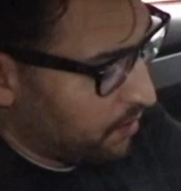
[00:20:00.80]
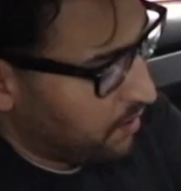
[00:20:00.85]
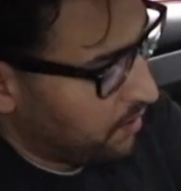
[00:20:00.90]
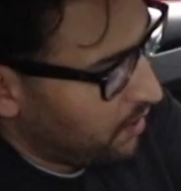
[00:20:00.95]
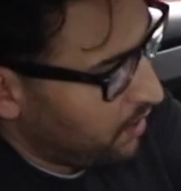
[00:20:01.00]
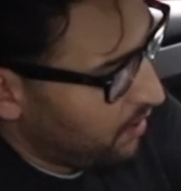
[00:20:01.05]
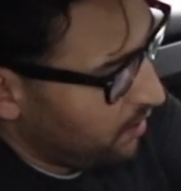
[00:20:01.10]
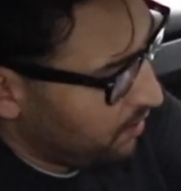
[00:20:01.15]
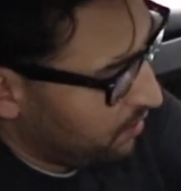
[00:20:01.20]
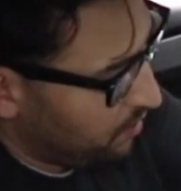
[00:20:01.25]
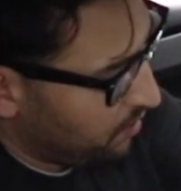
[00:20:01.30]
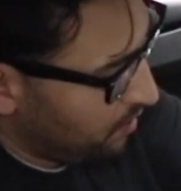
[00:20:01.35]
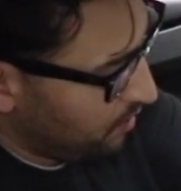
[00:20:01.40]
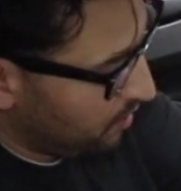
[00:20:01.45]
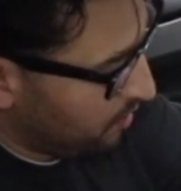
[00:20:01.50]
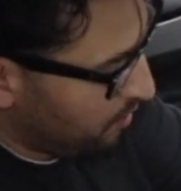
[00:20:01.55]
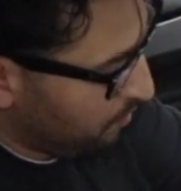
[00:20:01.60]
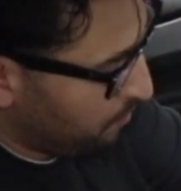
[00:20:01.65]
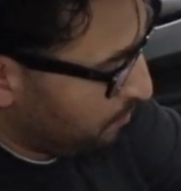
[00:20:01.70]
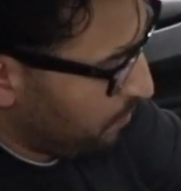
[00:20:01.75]
Okay, let's
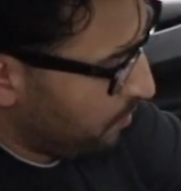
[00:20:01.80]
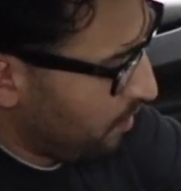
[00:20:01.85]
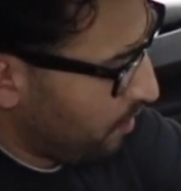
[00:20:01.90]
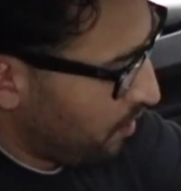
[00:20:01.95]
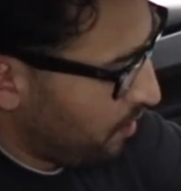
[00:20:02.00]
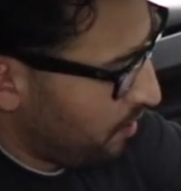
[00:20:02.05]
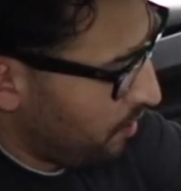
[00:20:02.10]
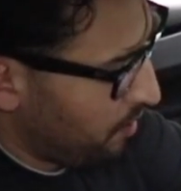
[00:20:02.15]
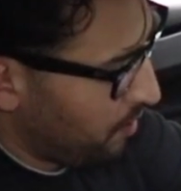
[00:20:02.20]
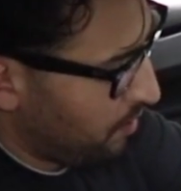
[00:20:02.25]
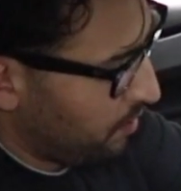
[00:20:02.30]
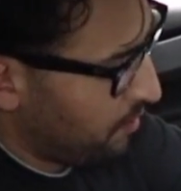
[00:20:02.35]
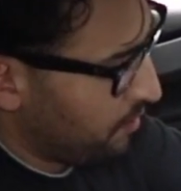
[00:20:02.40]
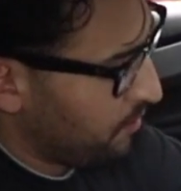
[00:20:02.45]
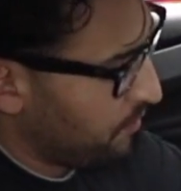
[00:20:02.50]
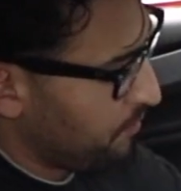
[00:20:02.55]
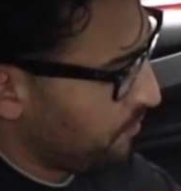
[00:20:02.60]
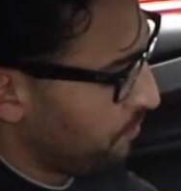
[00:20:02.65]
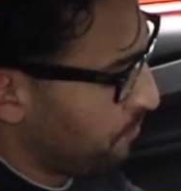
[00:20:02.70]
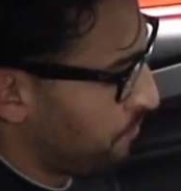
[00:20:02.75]
hook up our
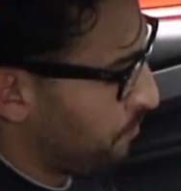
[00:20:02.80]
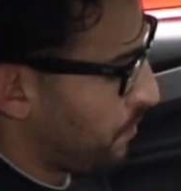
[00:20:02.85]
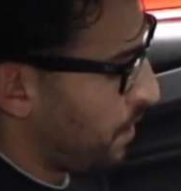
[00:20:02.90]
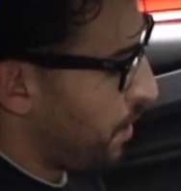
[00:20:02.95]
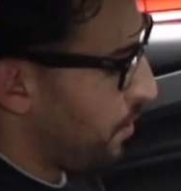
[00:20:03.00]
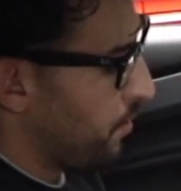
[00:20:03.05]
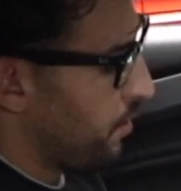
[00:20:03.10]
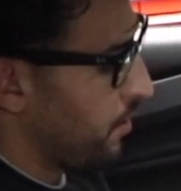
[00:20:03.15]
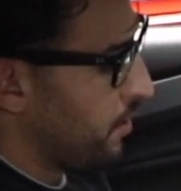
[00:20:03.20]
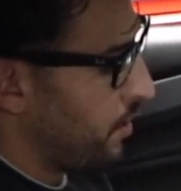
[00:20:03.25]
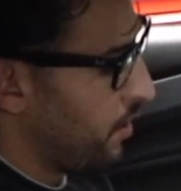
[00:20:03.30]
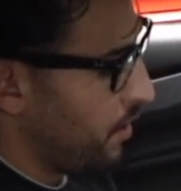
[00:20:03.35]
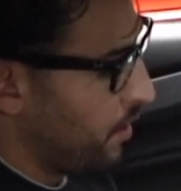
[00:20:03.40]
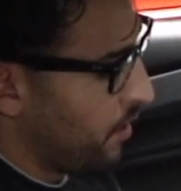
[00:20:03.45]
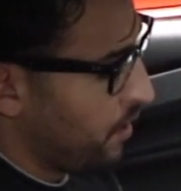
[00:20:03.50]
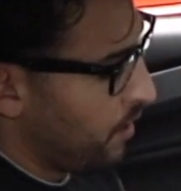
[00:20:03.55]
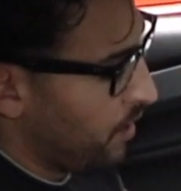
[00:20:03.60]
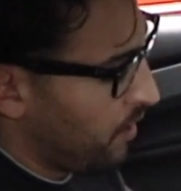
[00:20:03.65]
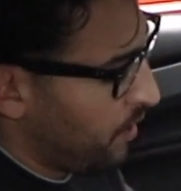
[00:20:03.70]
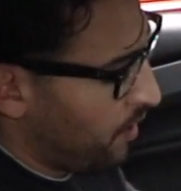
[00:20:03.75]
power.
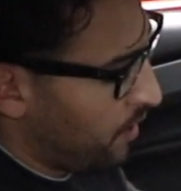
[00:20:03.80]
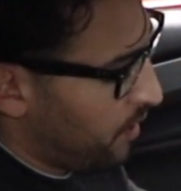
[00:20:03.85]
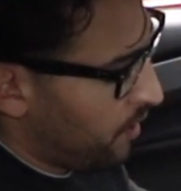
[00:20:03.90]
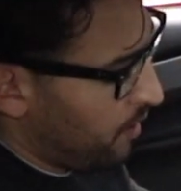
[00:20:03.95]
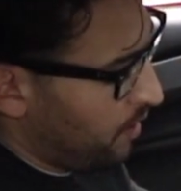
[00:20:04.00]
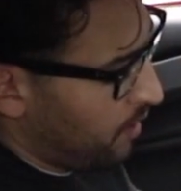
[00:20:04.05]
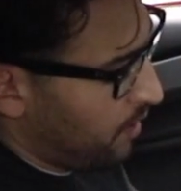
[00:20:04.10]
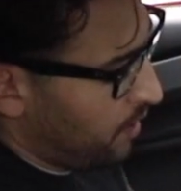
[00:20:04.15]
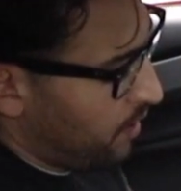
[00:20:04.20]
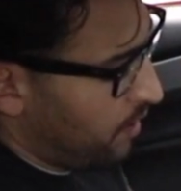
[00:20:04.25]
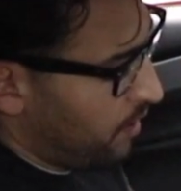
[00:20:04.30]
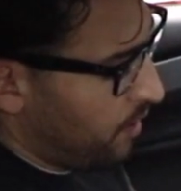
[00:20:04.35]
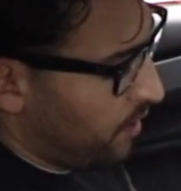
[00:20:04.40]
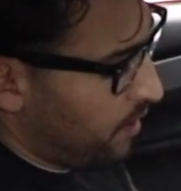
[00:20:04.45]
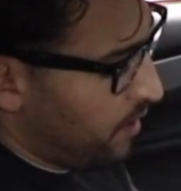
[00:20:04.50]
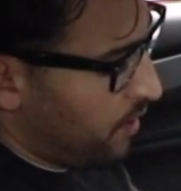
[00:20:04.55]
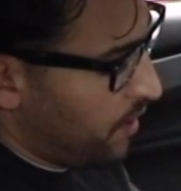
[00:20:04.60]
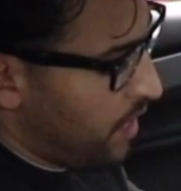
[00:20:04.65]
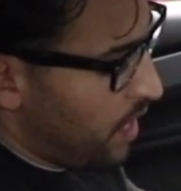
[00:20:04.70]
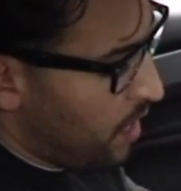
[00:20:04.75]

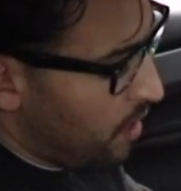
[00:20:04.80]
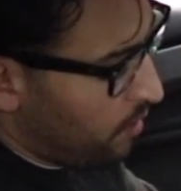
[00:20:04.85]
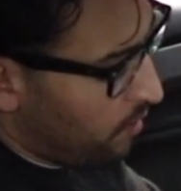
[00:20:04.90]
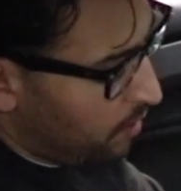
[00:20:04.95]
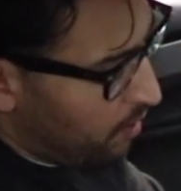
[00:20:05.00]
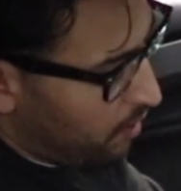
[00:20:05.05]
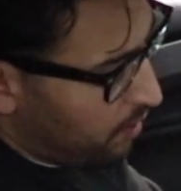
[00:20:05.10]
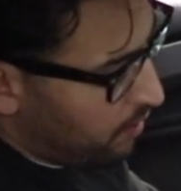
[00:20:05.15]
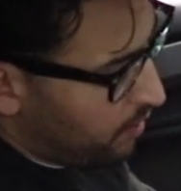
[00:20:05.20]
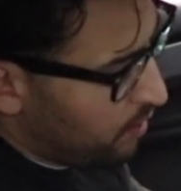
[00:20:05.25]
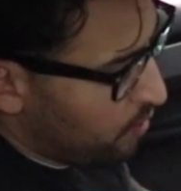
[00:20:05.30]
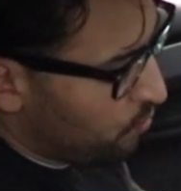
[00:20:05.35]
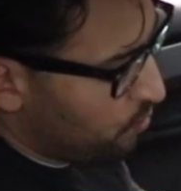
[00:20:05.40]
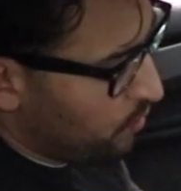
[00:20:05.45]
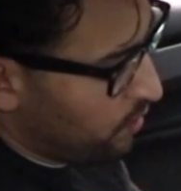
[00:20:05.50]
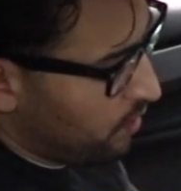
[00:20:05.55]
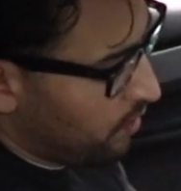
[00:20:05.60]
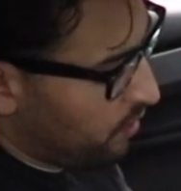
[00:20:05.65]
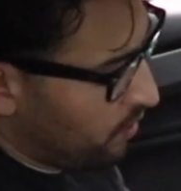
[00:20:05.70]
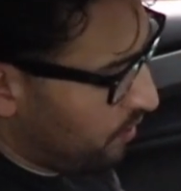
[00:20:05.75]
Now on this
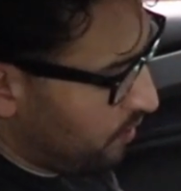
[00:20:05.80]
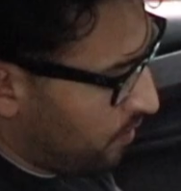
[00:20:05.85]
one,